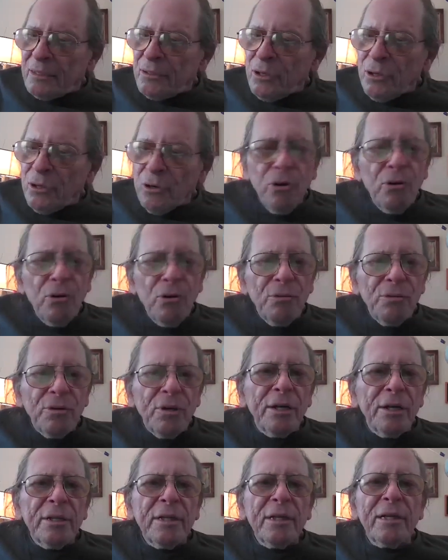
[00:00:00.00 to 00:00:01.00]
No,
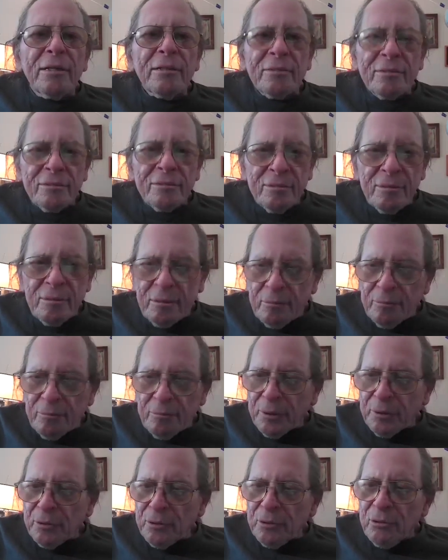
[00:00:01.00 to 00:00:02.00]
not yet.
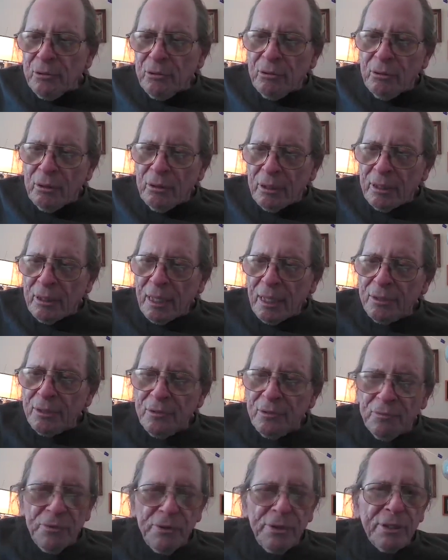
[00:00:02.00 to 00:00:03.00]
But that's
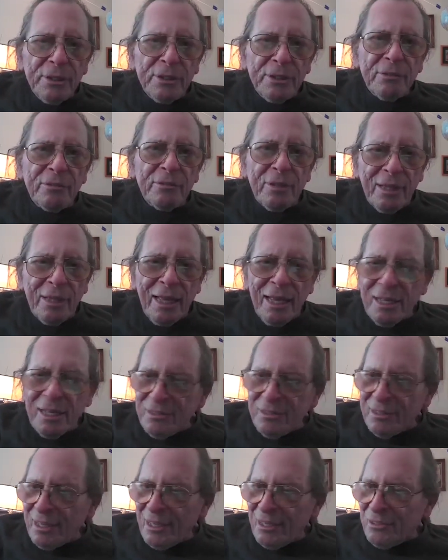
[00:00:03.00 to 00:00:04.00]
a very,
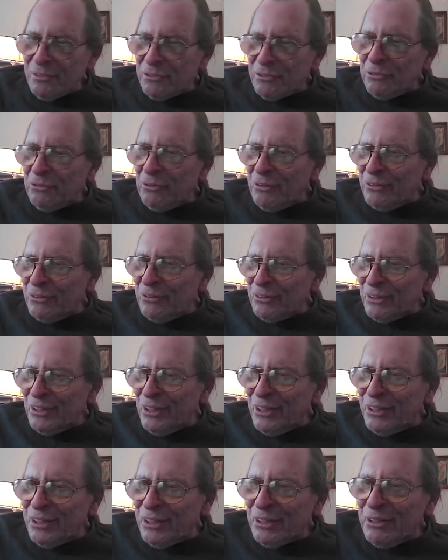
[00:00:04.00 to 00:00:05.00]
as you've heard a
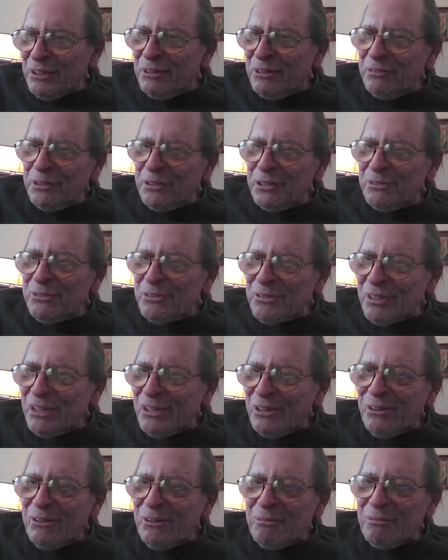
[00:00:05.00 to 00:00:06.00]
lot of interviewers
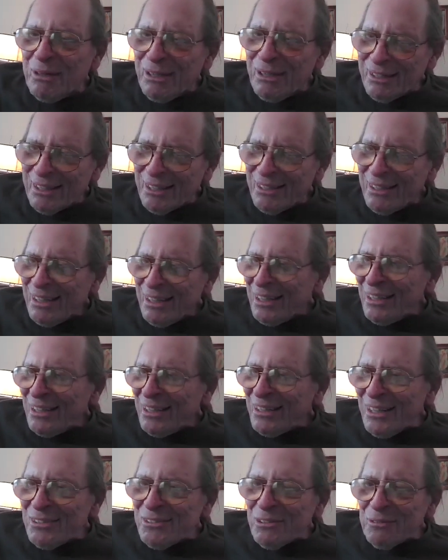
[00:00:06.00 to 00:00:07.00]
say, oh my,
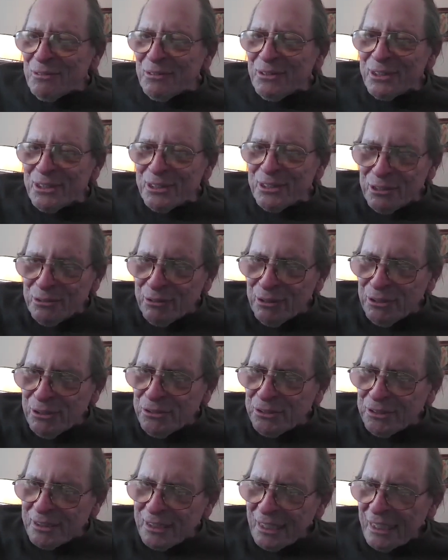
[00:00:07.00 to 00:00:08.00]
that's a very good
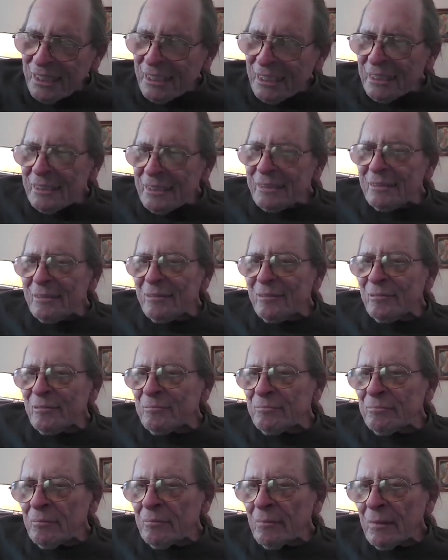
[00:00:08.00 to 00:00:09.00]
question.
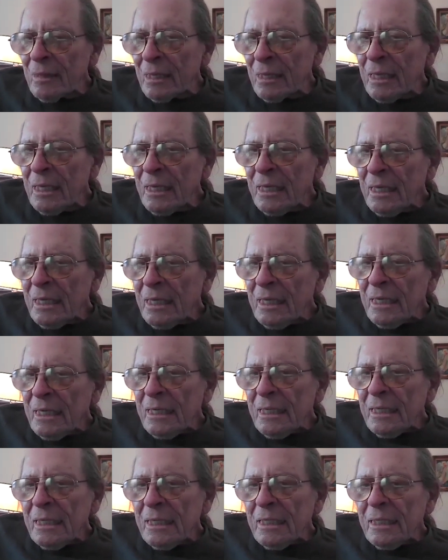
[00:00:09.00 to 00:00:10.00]
I
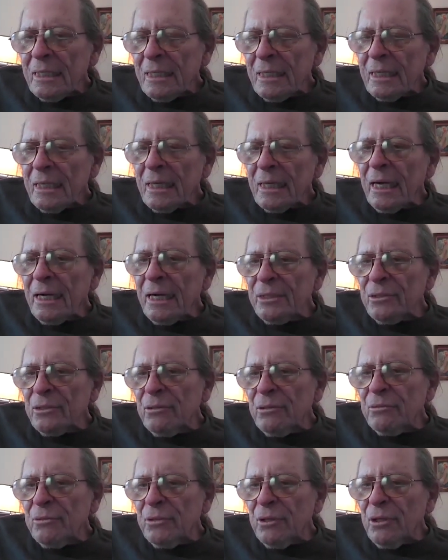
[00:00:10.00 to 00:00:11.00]

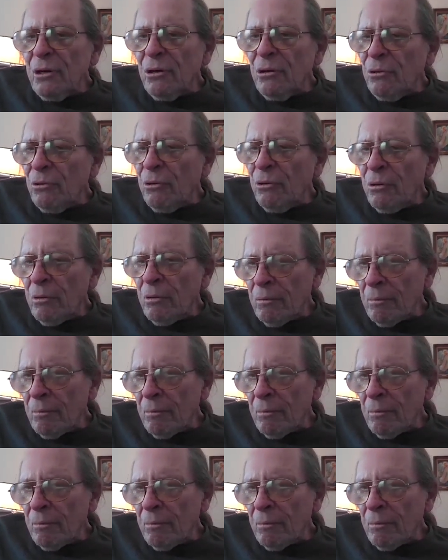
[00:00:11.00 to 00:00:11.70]
don't know